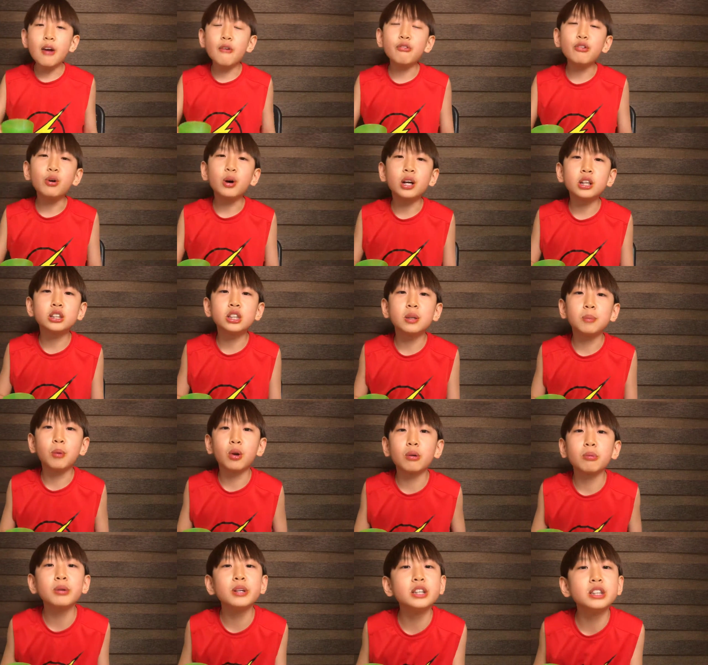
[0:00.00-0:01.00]
If you want to see
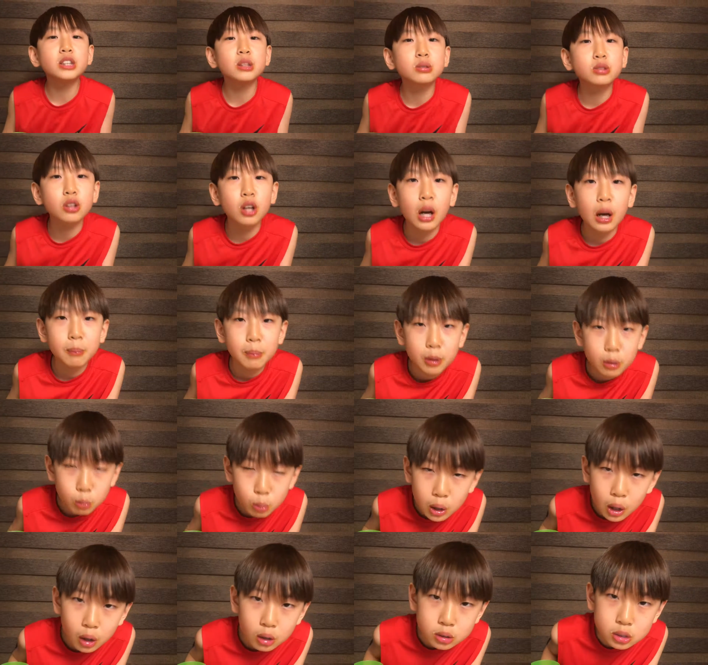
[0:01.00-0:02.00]
more, please subscribe,
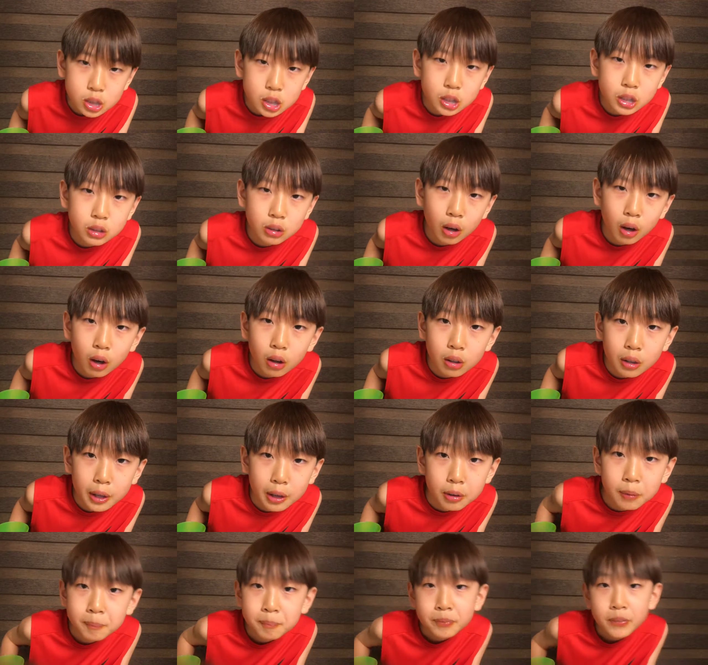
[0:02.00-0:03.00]
and we'll see you all
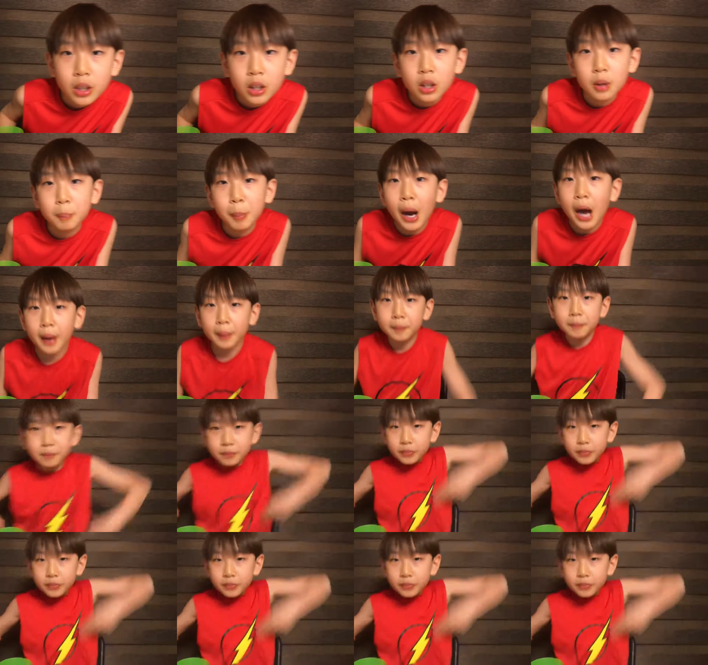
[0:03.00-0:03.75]
later. Goodbye.